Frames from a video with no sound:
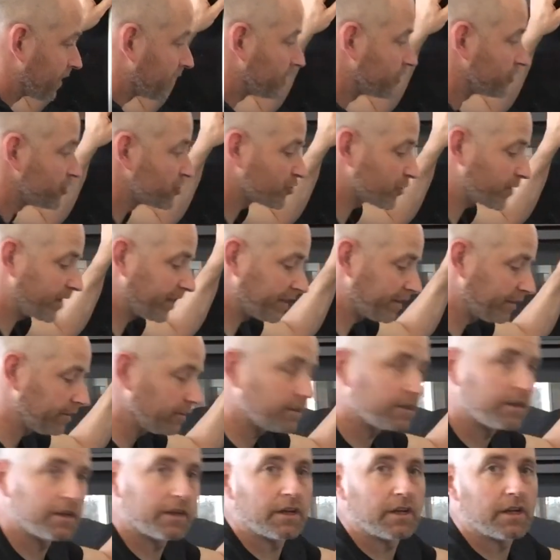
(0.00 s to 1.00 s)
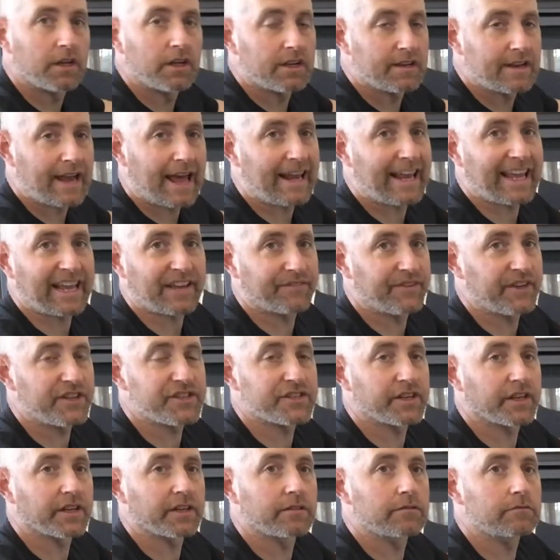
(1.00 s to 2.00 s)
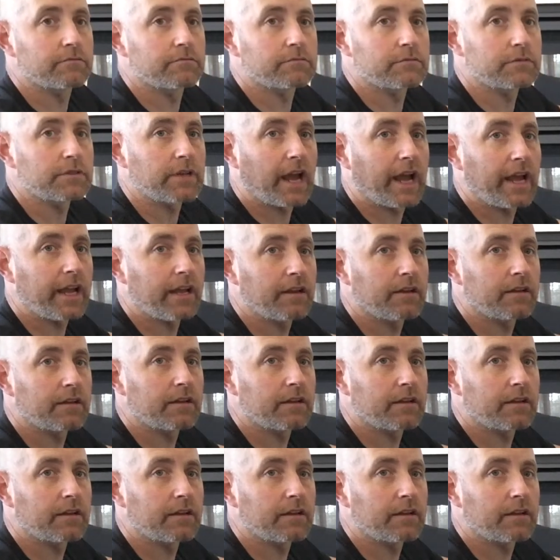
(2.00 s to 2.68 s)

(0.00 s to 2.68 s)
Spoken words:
Stringer. Not like fishing, okay?